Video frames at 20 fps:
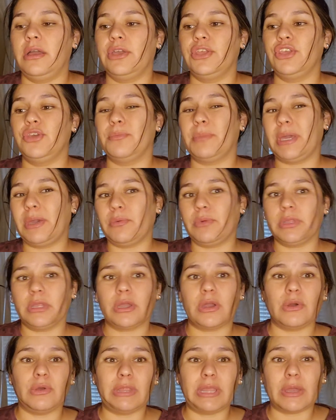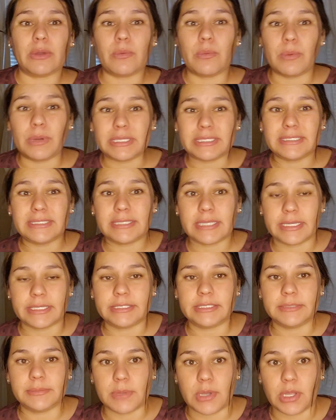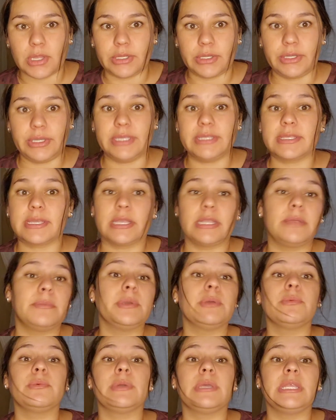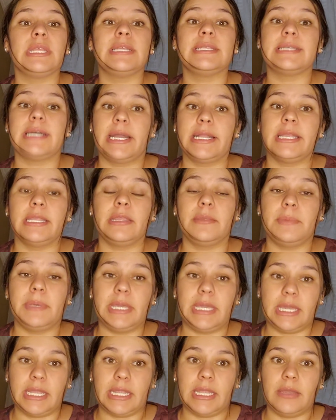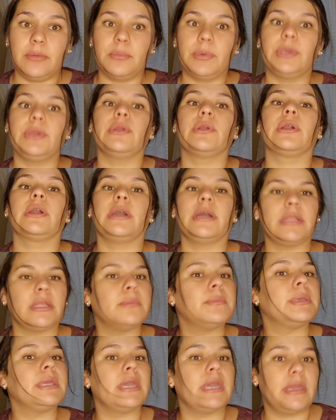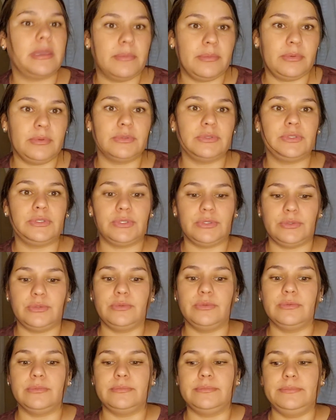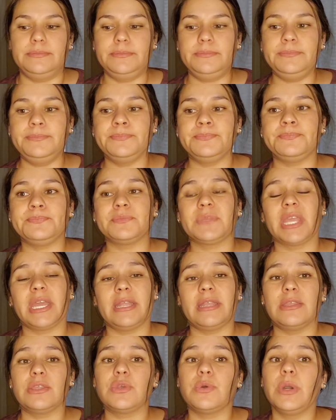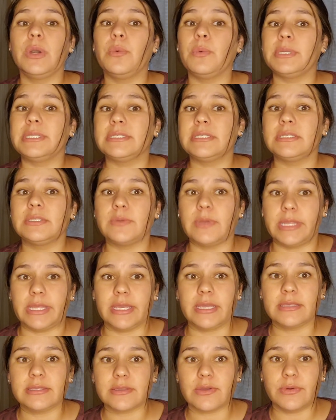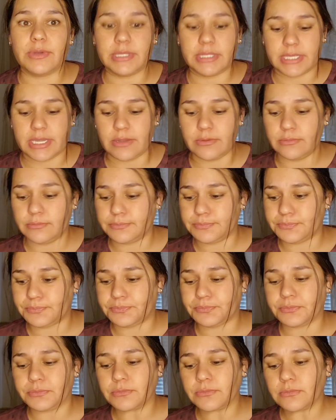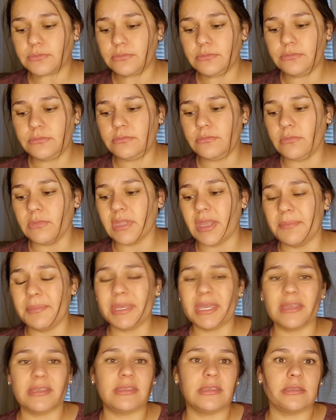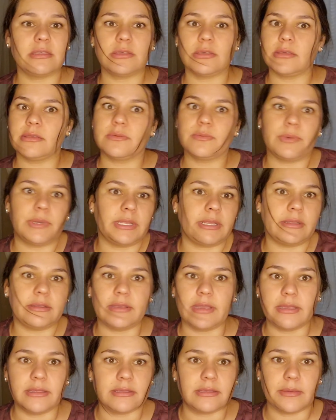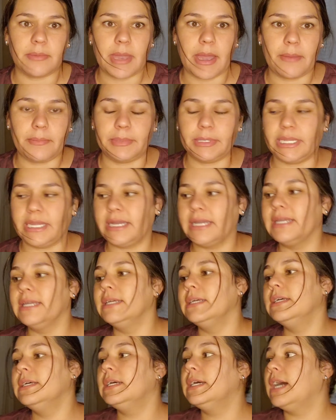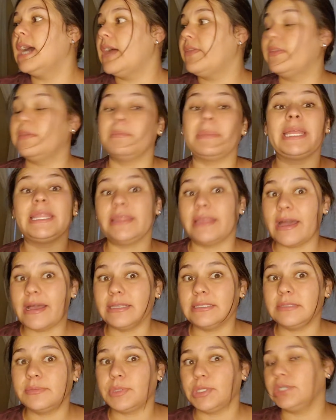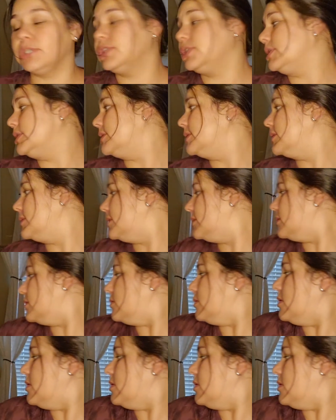you might want to go like one size smaller. It's going to be really tight at the beginning, but you're going to be able to get into it once the swelling is going down, because that's just what ends up happening. And then my last purchase,